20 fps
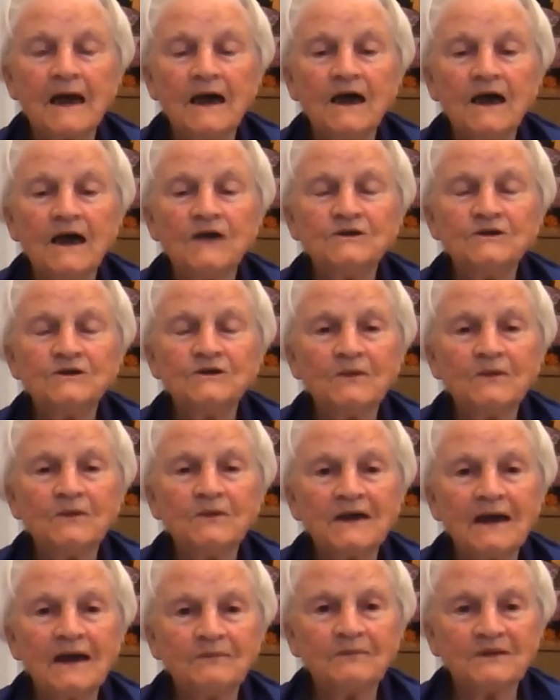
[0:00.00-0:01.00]
And you know what
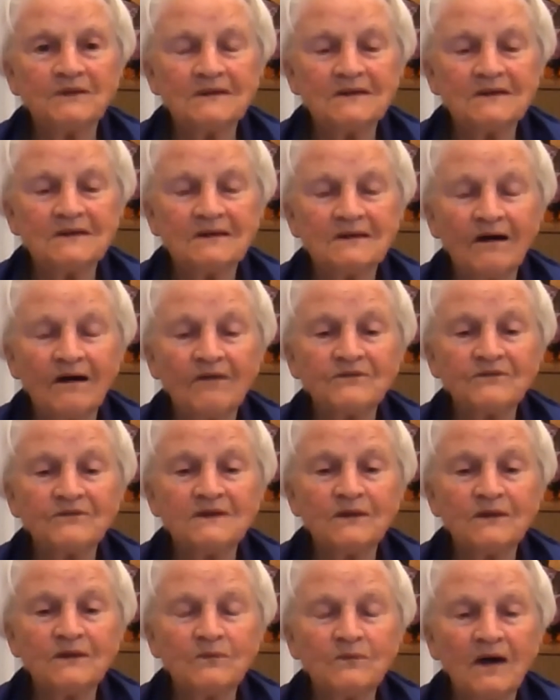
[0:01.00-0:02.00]
happened? After
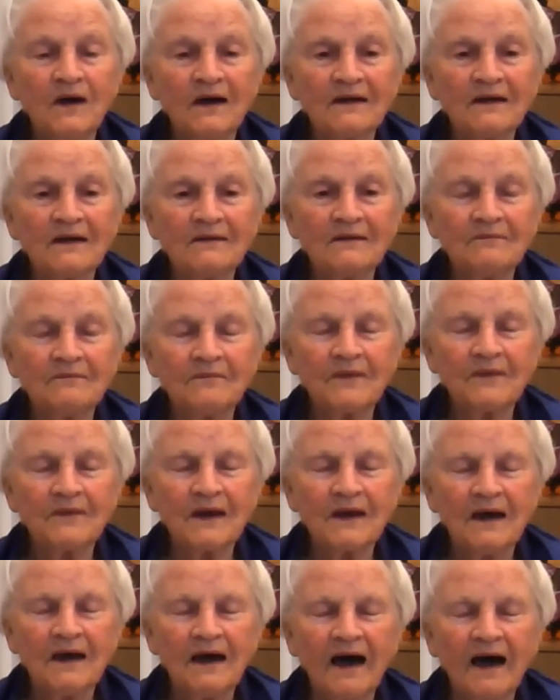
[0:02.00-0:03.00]
a while,
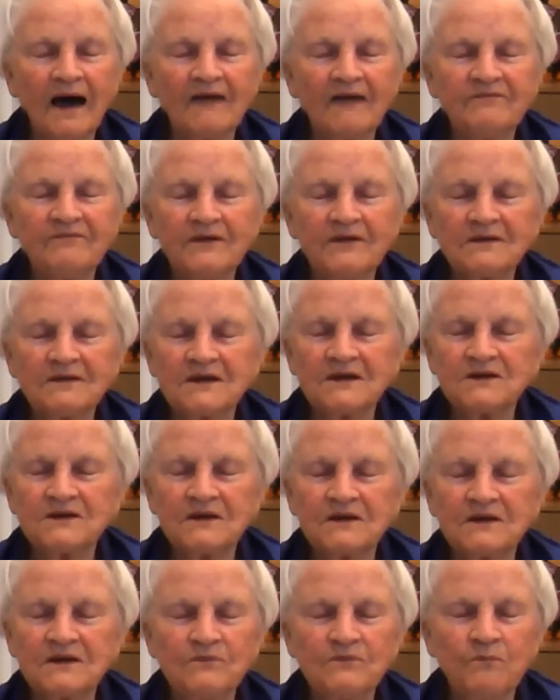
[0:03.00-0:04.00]
I felt this
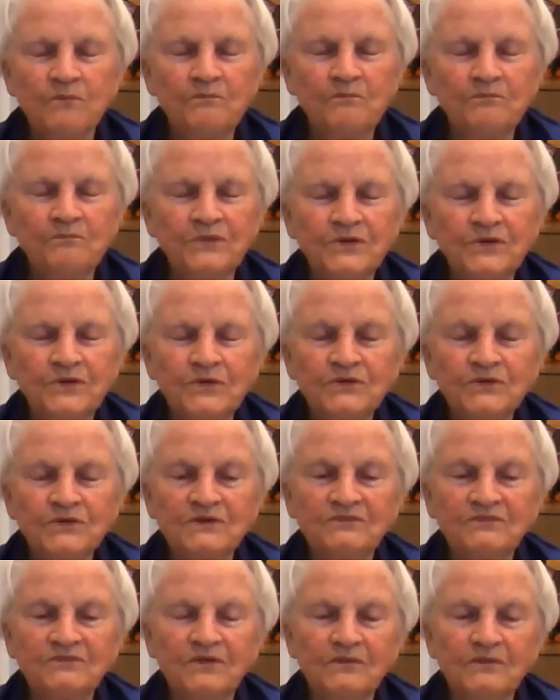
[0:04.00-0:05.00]

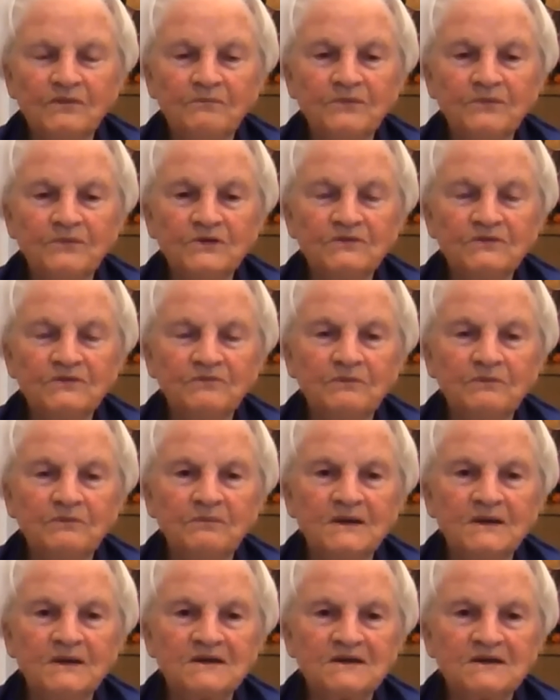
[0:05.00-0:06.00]
beautiful, beautiful
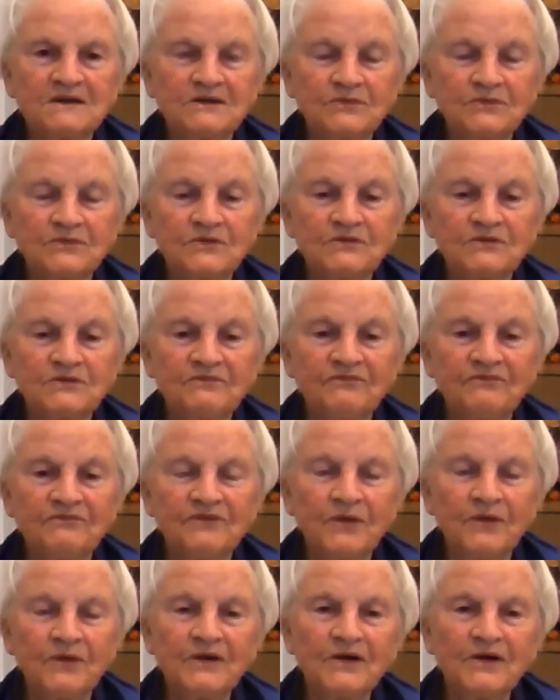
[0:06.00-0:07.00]
bliss sort of
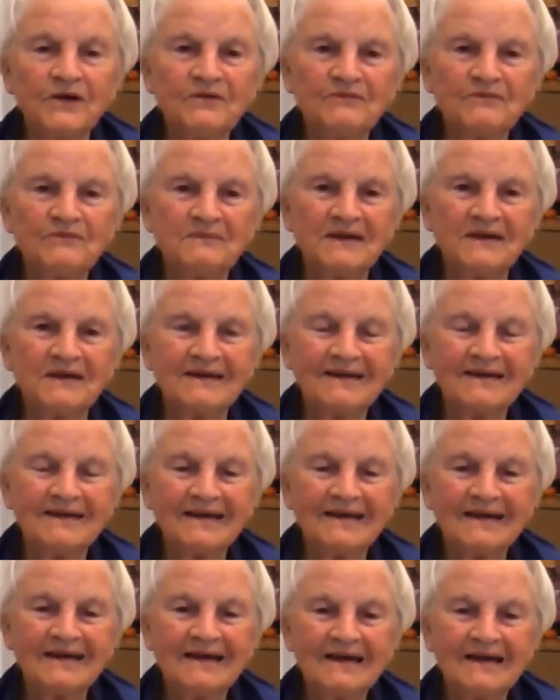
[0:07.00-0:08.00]
flowing over me.
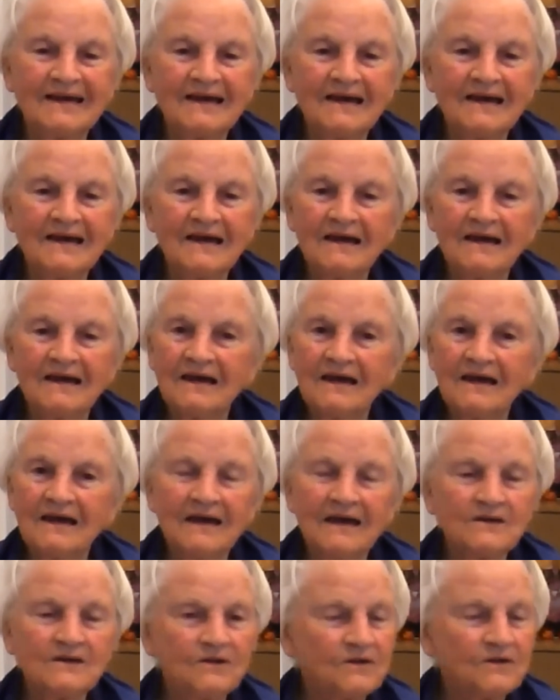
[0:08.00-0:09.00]
It
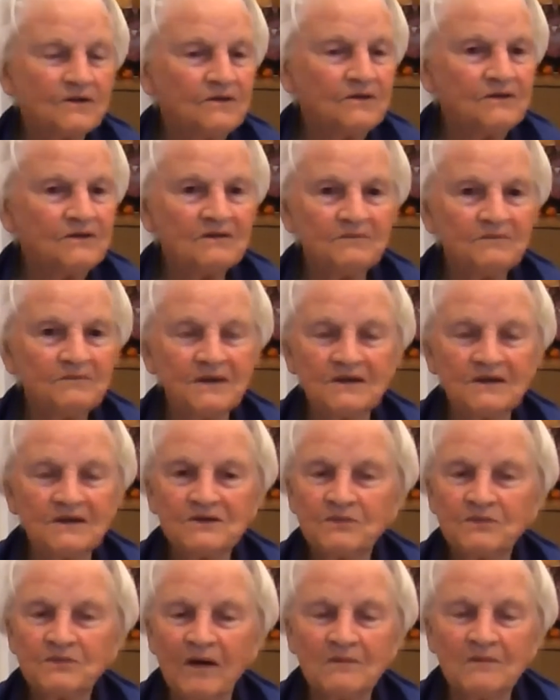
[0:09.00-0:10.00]
could only have been
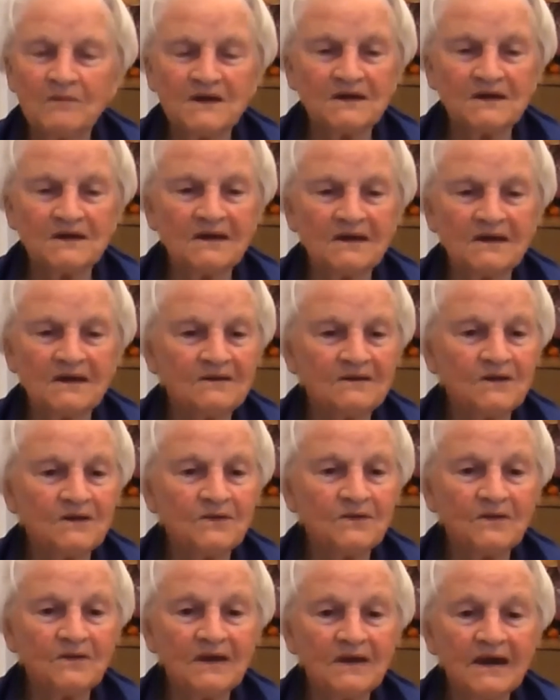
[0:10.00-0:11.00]
Swamiji, you
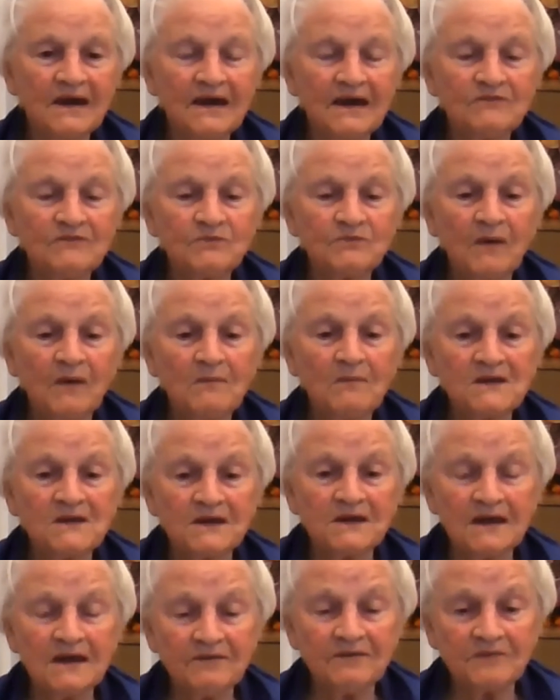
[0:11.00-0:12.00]
know. The Swamiji
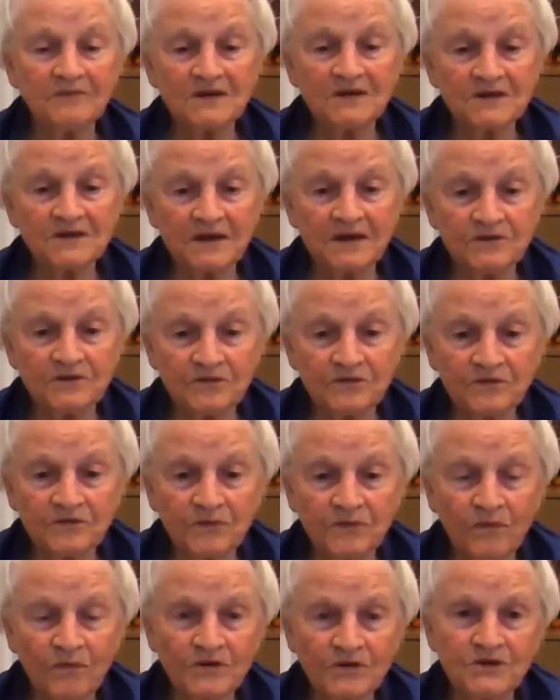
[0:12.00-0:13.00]
even sent a
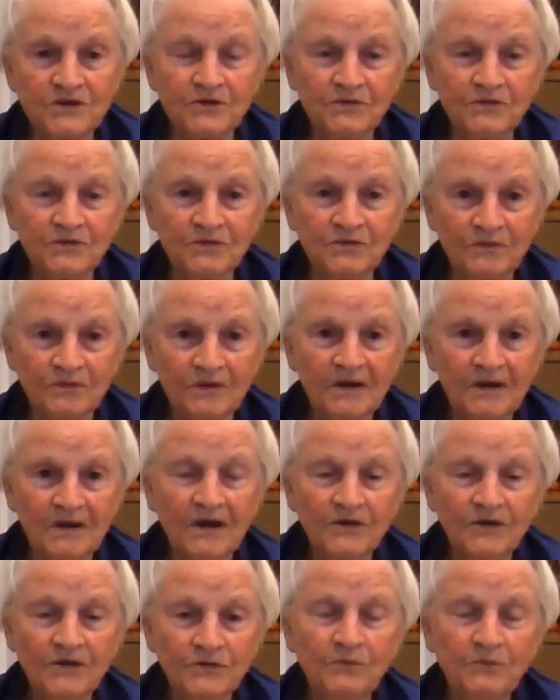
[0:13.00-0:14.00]
thought to you.
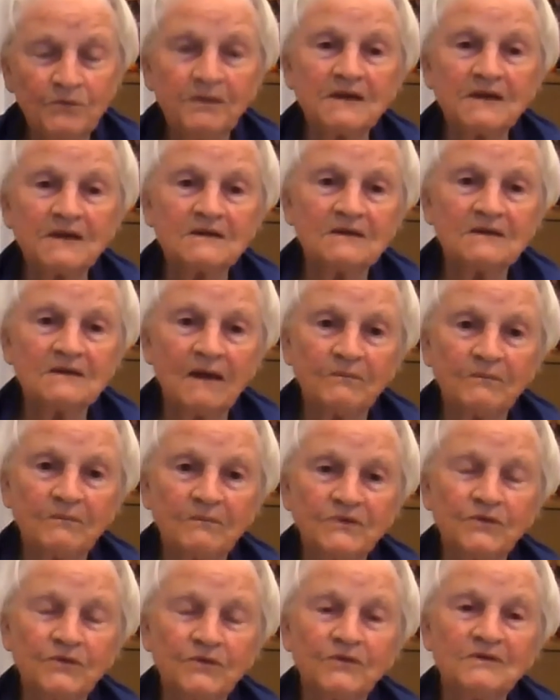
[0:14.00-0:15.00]
You picked it up,
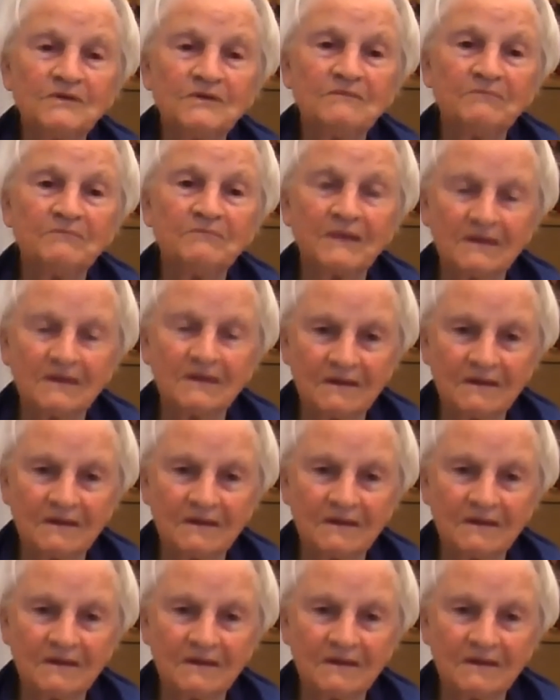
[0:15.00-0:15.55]
you couldn't but